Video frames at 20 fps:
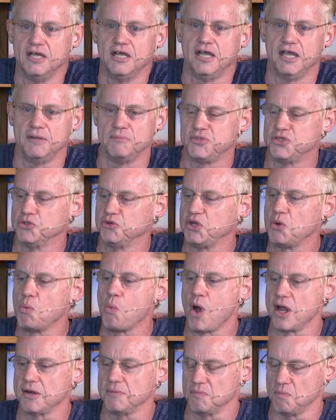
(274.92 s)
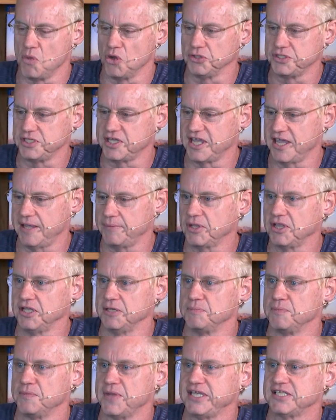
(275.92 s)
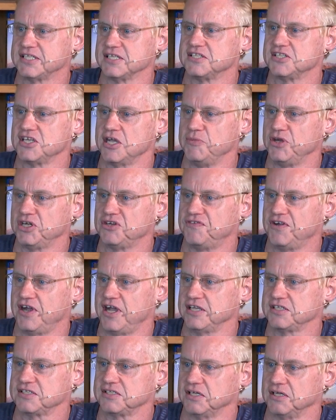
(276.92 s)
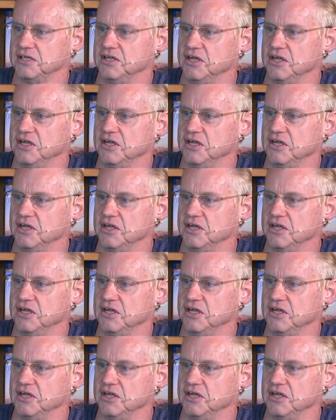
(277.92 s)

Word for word: And doing one multicam clip makes it so much faster.